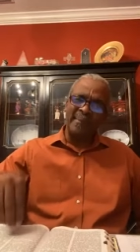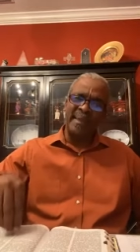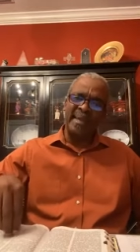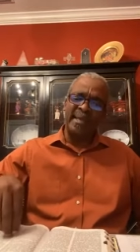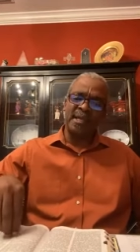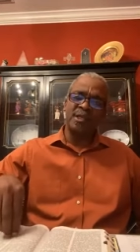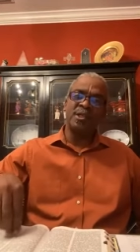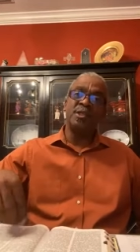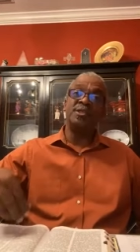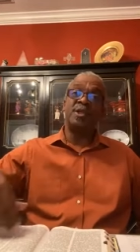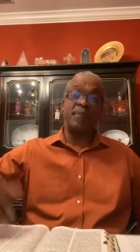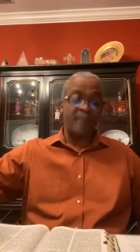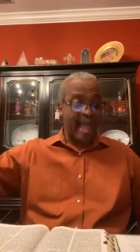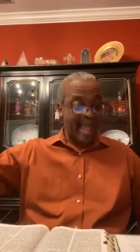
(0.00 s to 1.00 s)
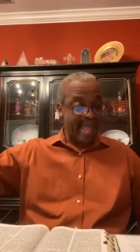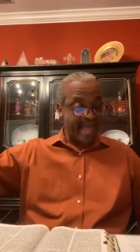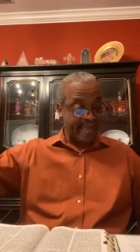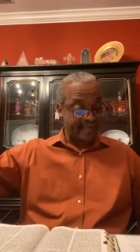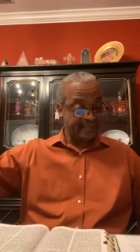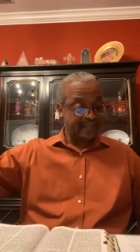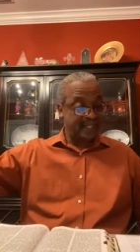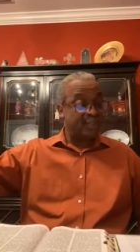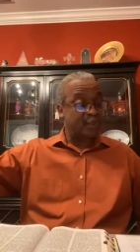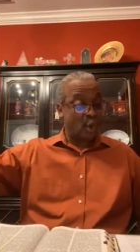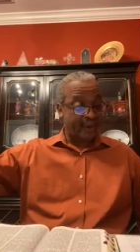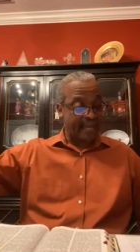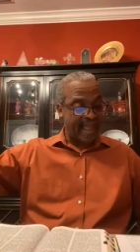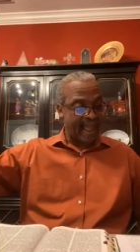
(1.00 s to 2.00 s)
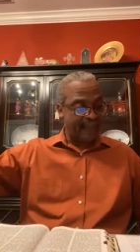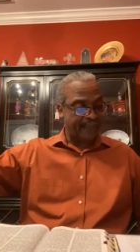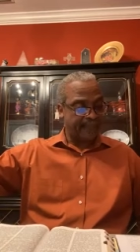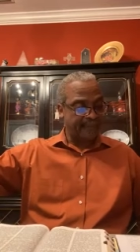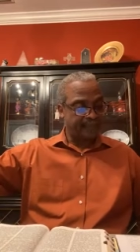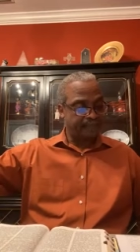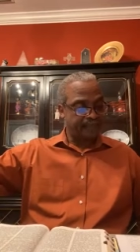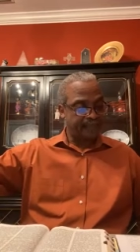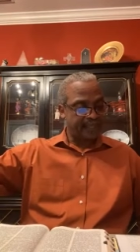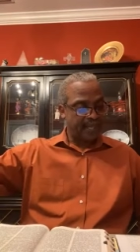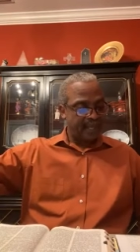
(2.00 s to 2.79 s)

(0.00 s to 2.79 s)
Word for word: coming to pass. It's going to happen.